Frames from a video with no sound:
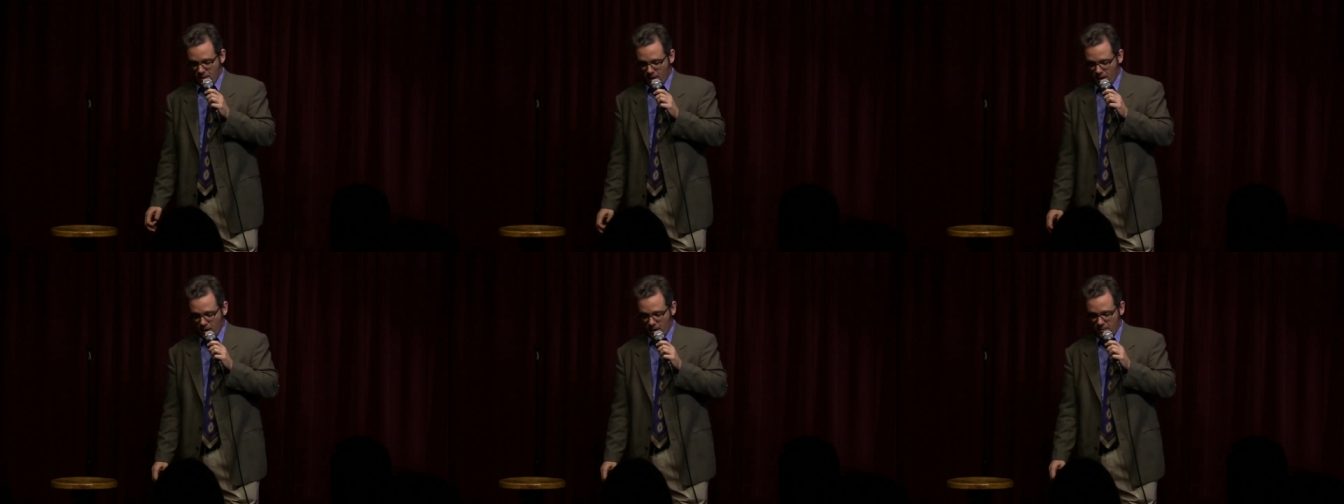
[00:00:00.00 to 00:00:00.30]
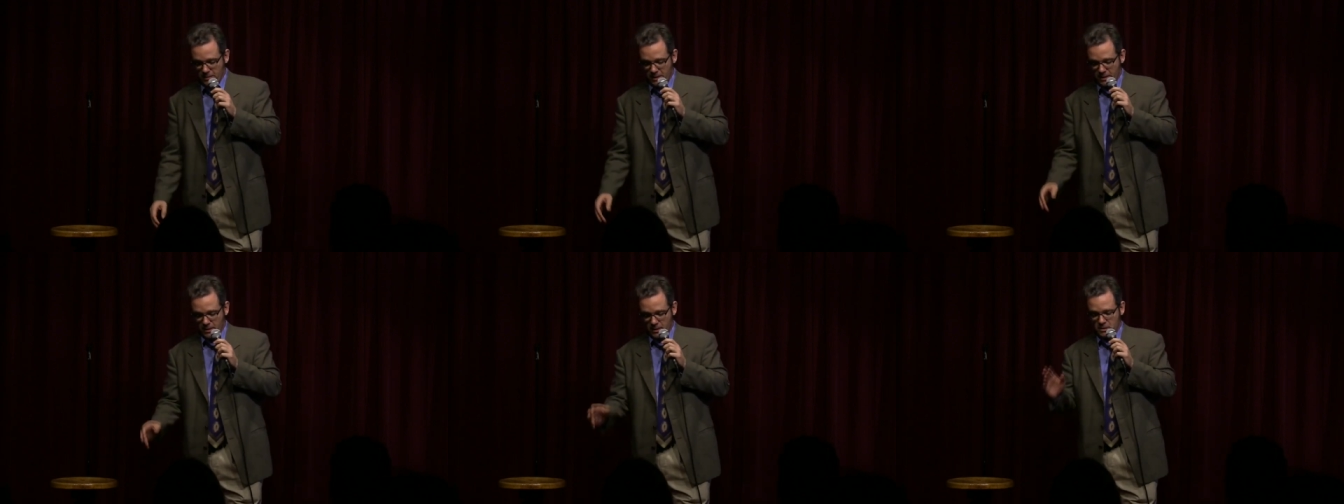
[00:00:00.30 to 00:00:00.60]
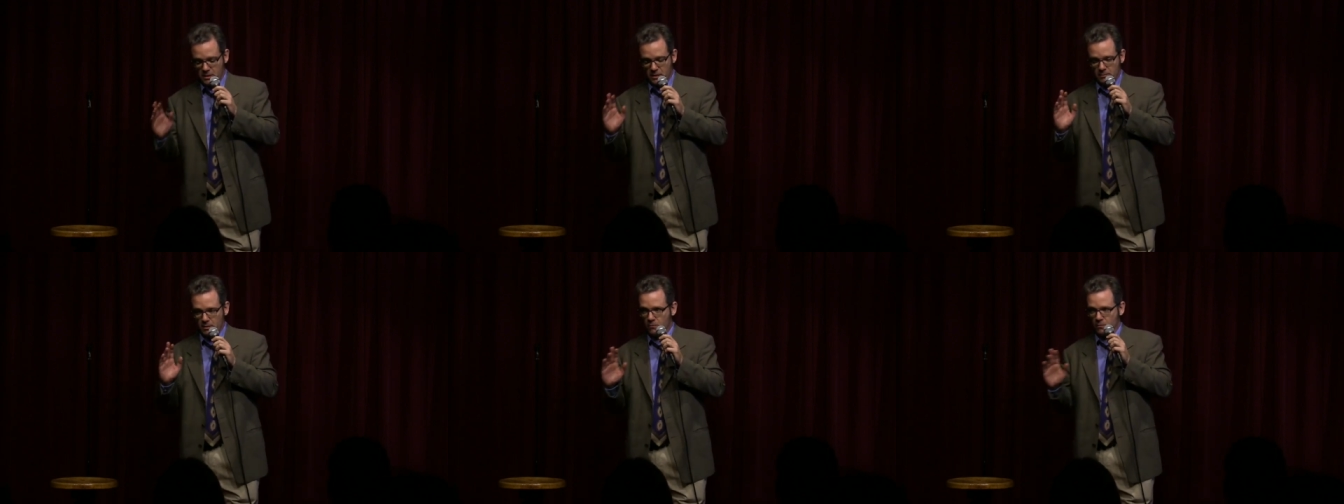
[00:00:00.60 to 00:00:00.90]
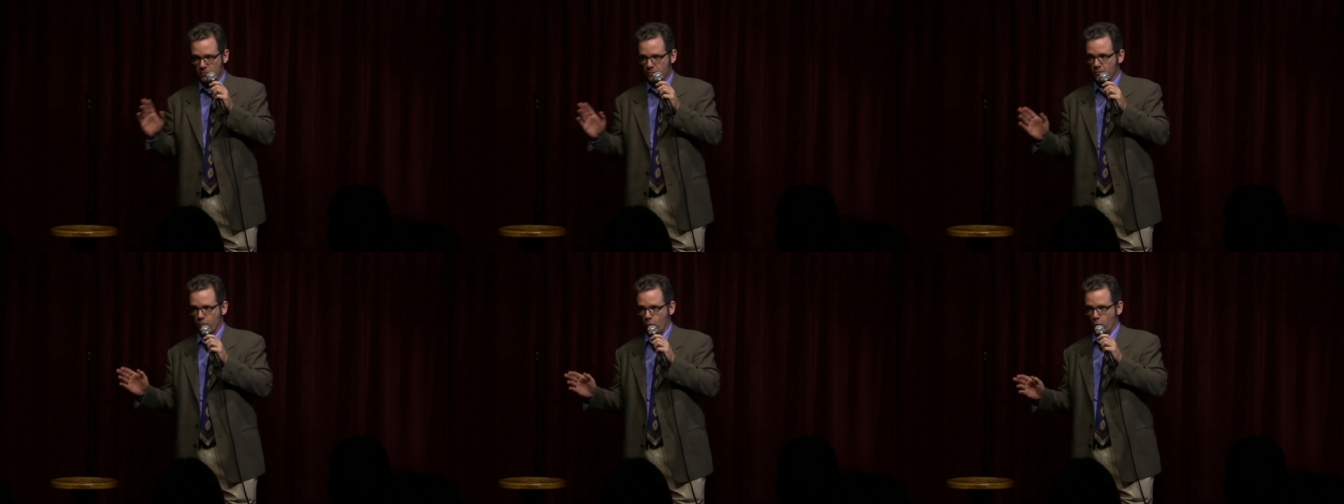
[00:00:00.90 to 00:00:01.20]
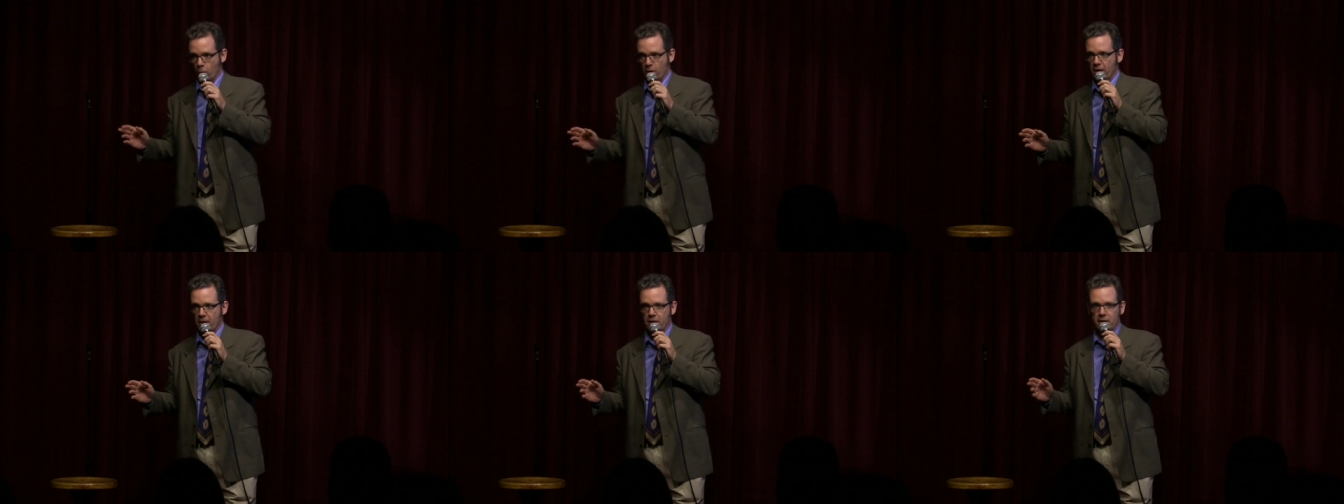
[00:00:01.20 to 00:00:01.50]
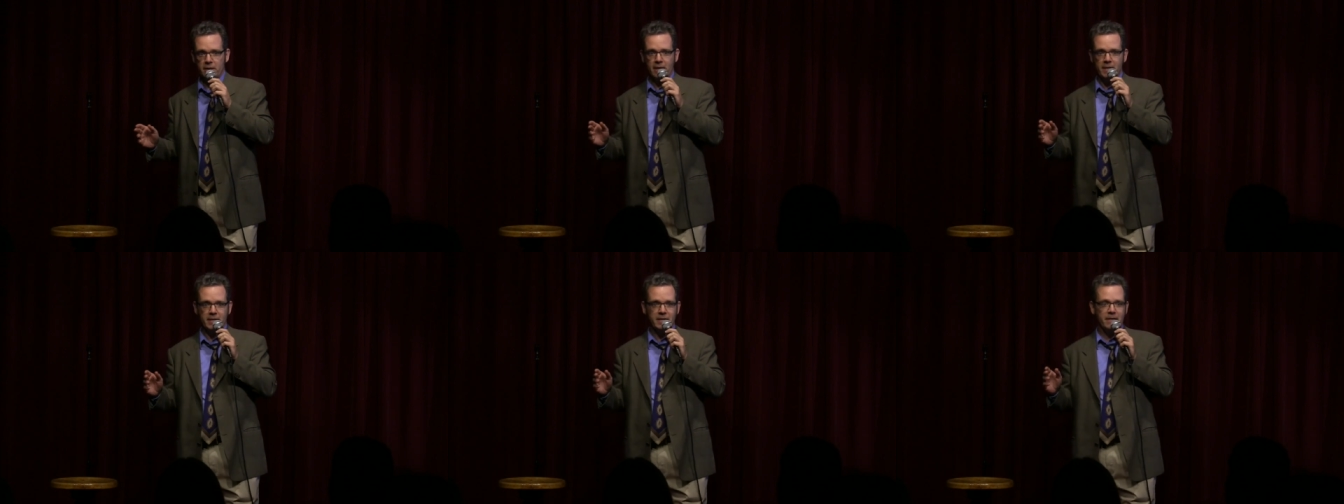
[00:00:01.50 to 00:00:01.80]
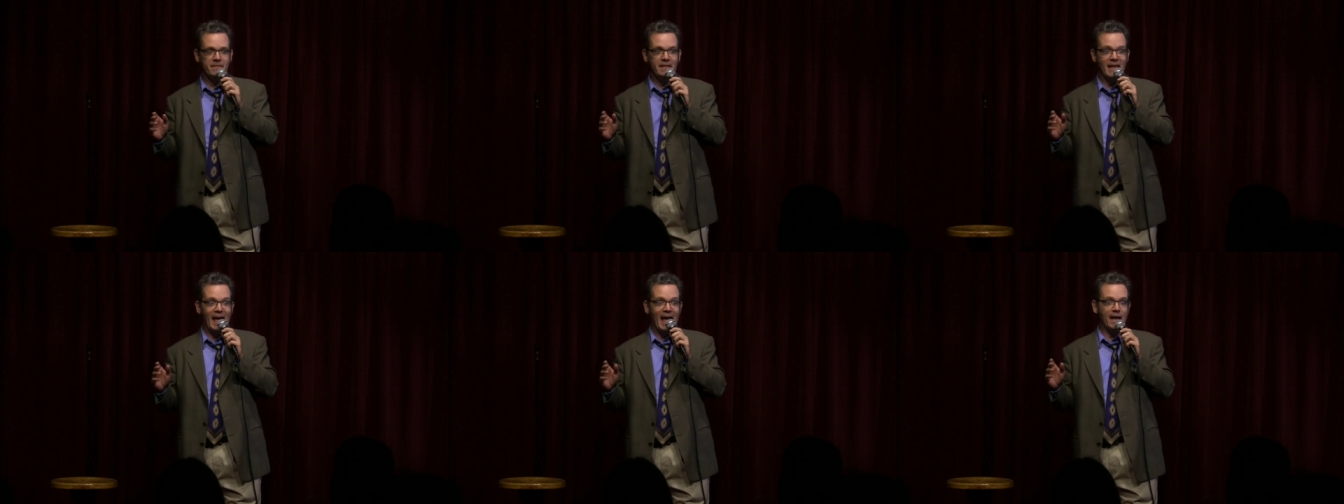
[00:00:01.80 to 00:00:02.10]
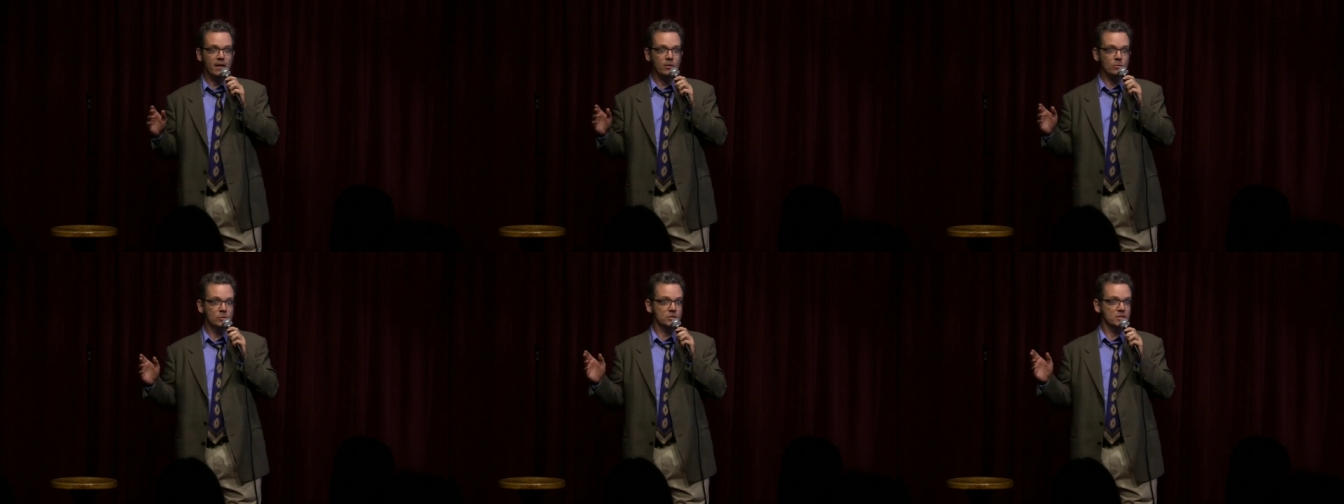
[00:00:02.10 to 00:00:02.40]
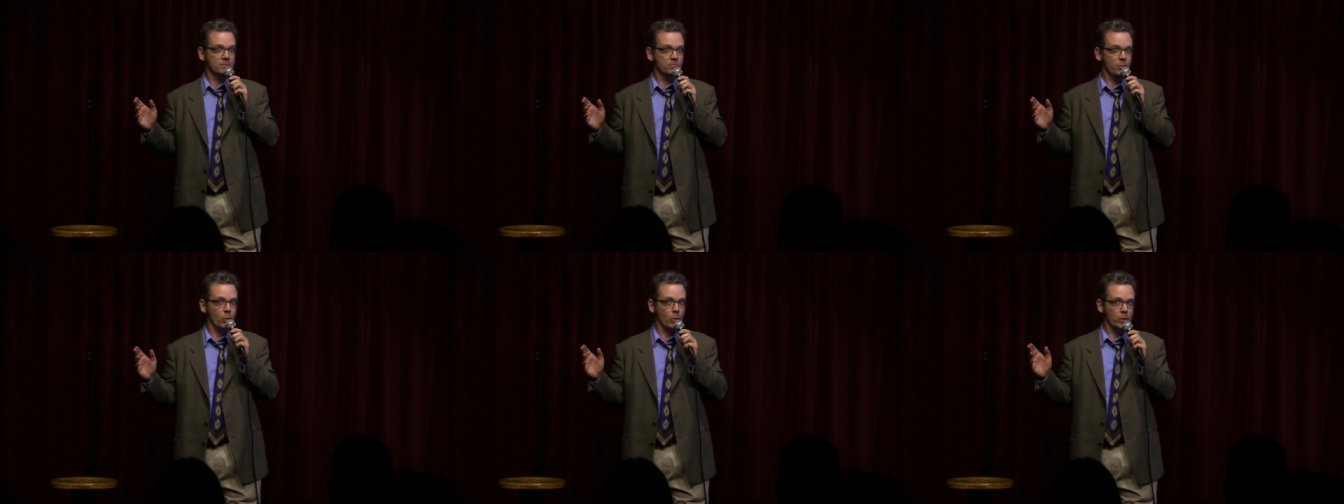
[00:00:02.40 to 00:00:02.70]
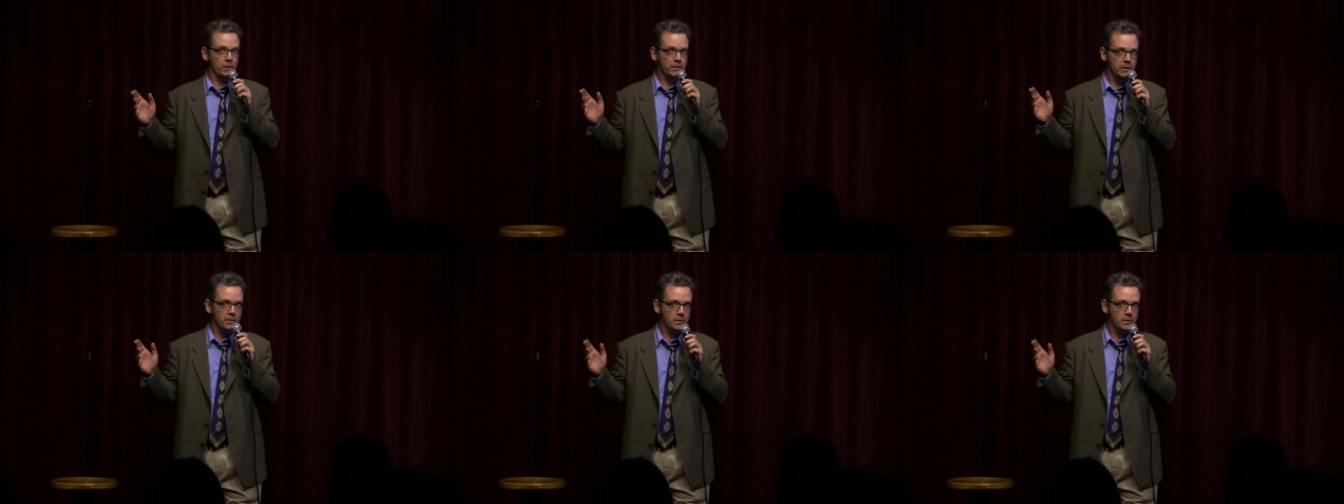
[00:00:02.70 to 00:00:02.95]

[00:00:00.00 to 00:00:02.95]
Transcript: And because I'm over 40 and I need the ankle support.